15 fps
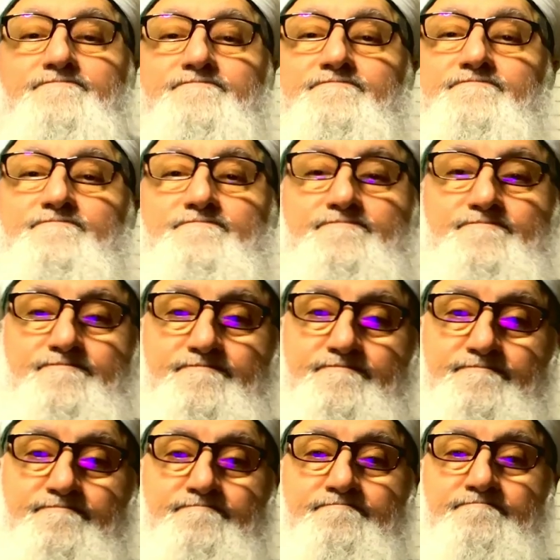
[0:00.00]

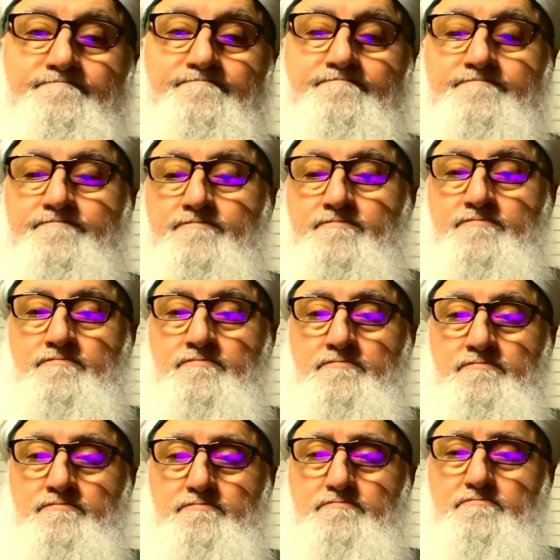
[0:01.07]

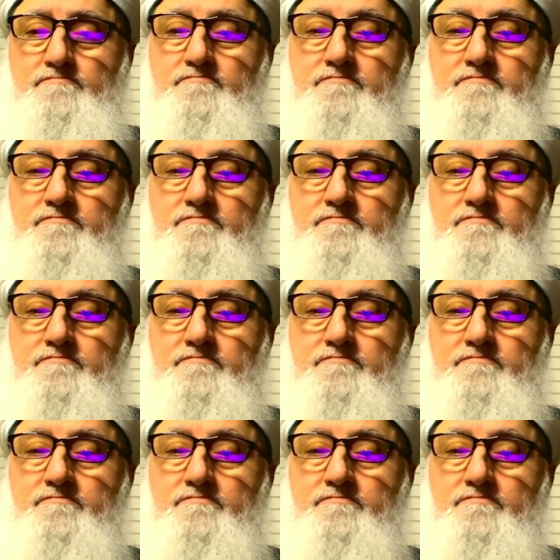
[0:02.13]
No one is speaking in this clip.